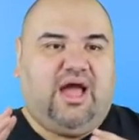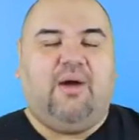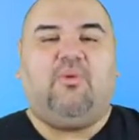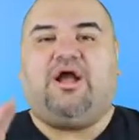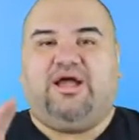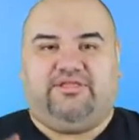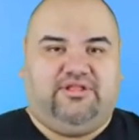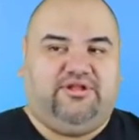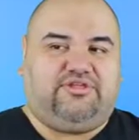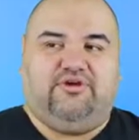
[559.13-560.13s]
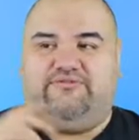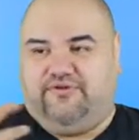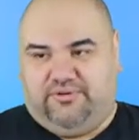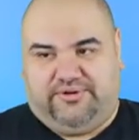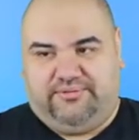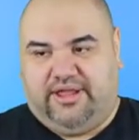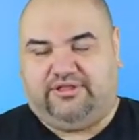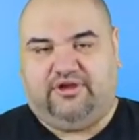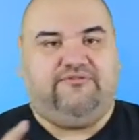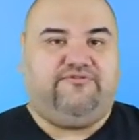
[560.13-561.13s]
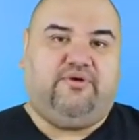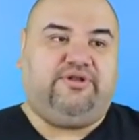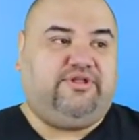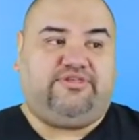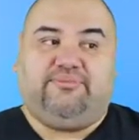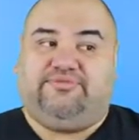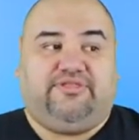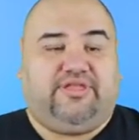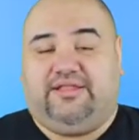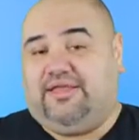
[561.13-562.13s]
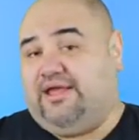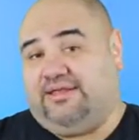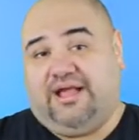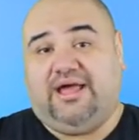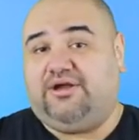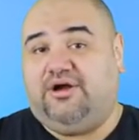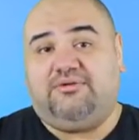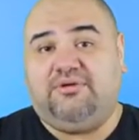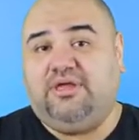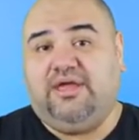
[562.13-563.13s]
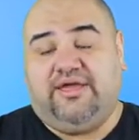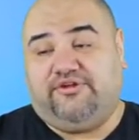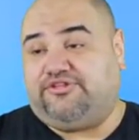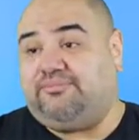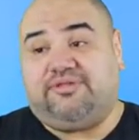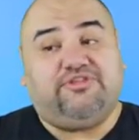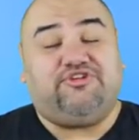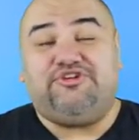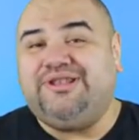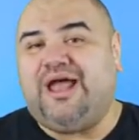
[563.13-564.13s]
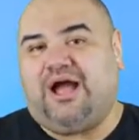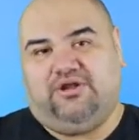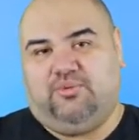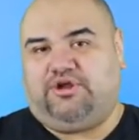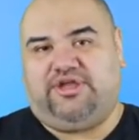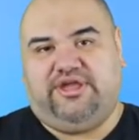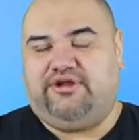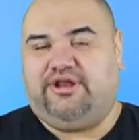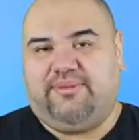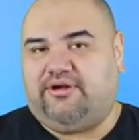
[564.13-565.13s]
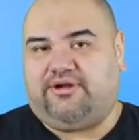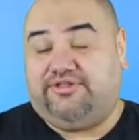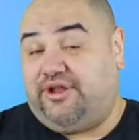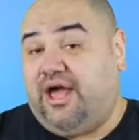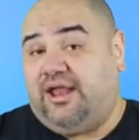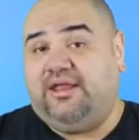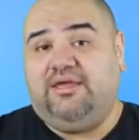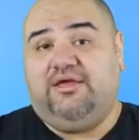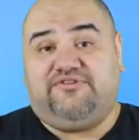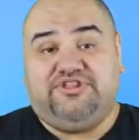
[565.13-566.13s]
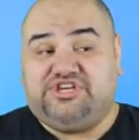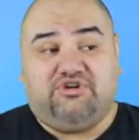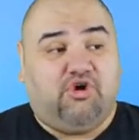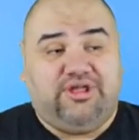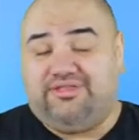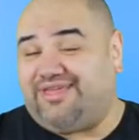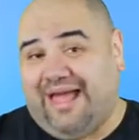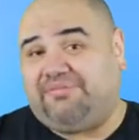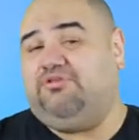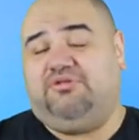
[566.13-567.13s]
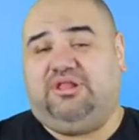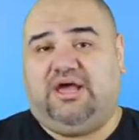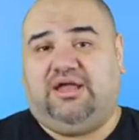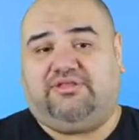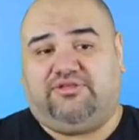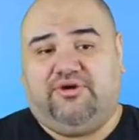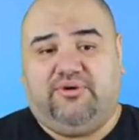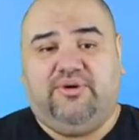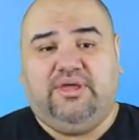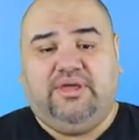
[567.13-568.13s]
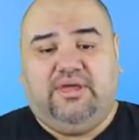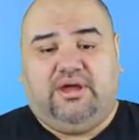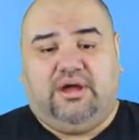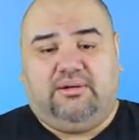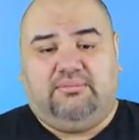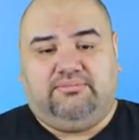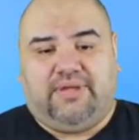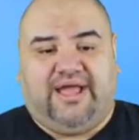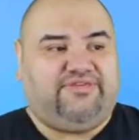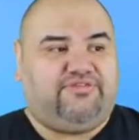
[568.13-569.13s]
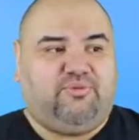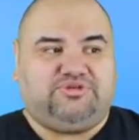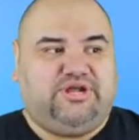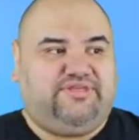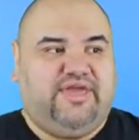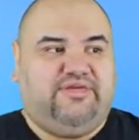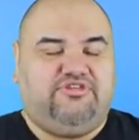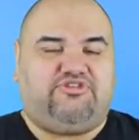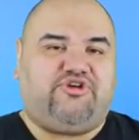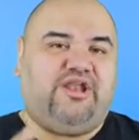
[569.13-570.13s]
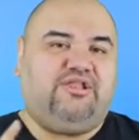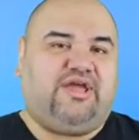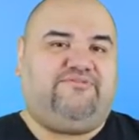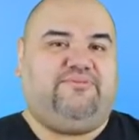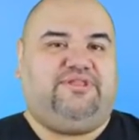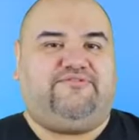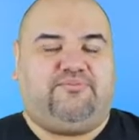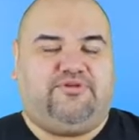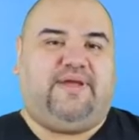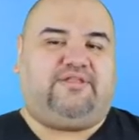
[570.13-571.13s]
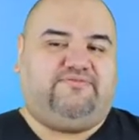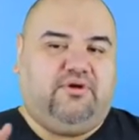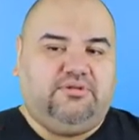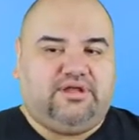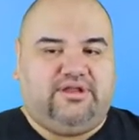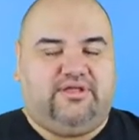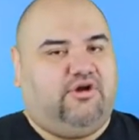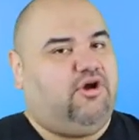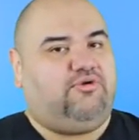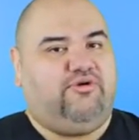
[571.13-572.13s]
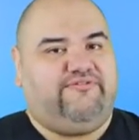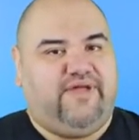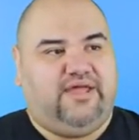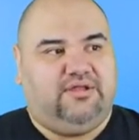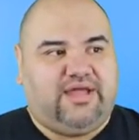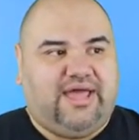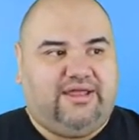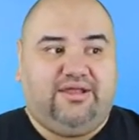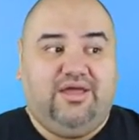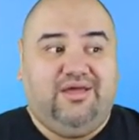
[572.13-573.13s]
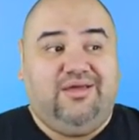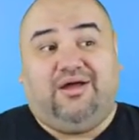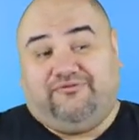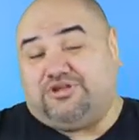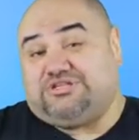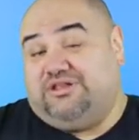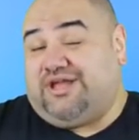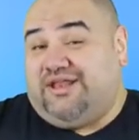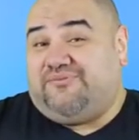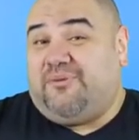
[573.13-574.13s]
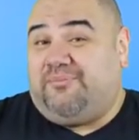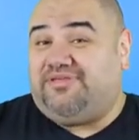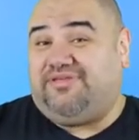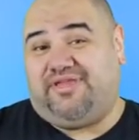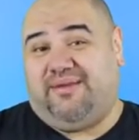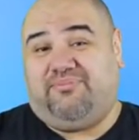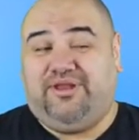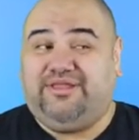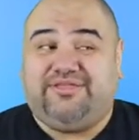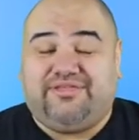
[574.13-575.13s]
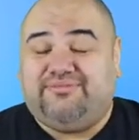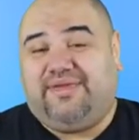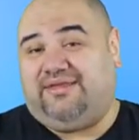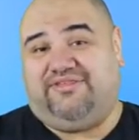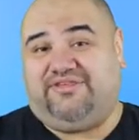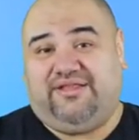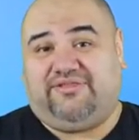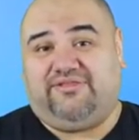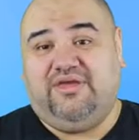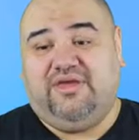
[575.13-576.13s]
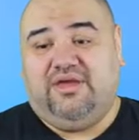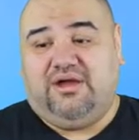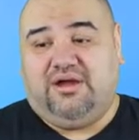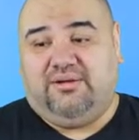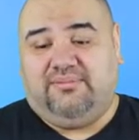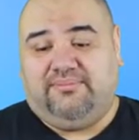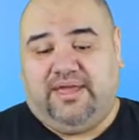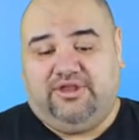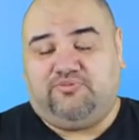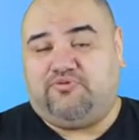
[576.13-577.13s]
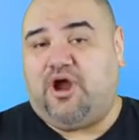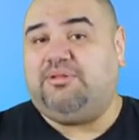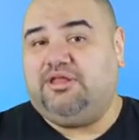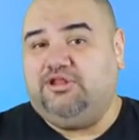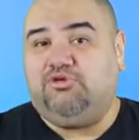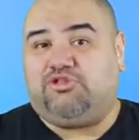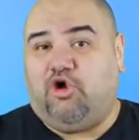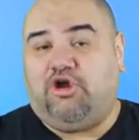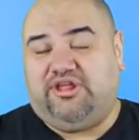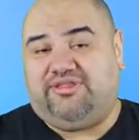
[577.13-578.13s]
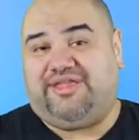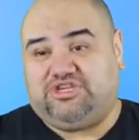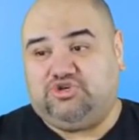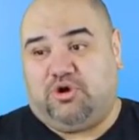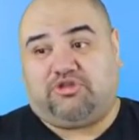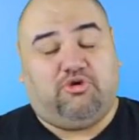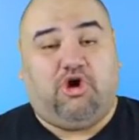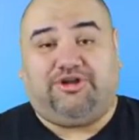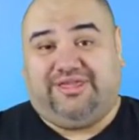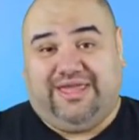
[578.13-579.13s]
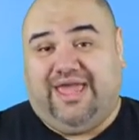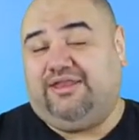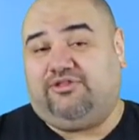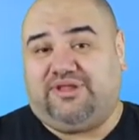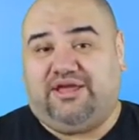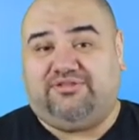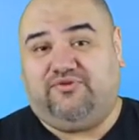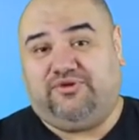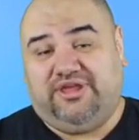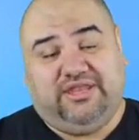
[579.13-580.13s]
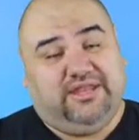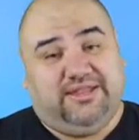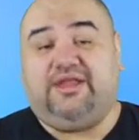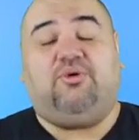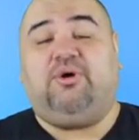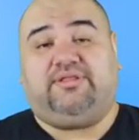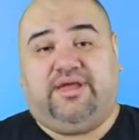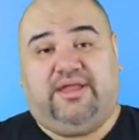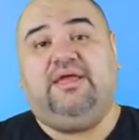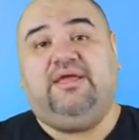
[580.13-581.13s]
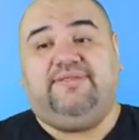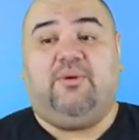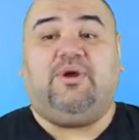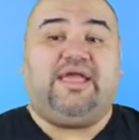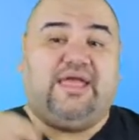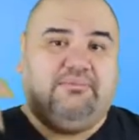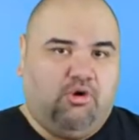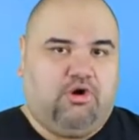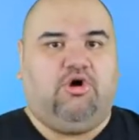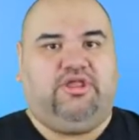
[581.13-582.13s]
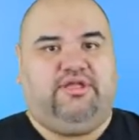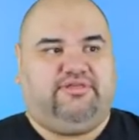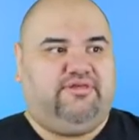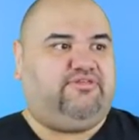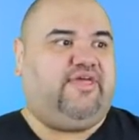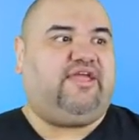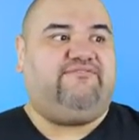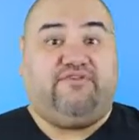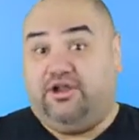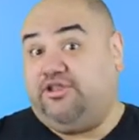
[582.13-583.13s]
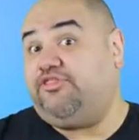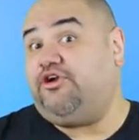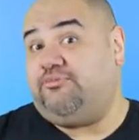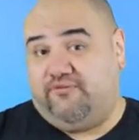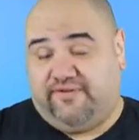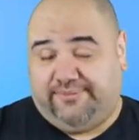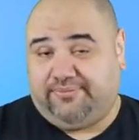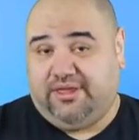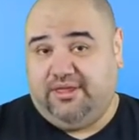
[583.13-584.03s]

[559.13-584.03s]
I want Godzilla to go forward. And to go forward, there's some things that gotta go. And there's some things that are not gonna work here in America. They're not. For the general audience, absolutely not. So I guess what I'm trying to say is just try to look at it from a different perspective. Don't look at it as a hardcore fan. Look at it from a business standpoint. It just doesn't make any sense. And you'd probably lose the audience that you worked so hard to gain in 2014, and they don't want that. They want to gain more audiences so they can fund the third movie.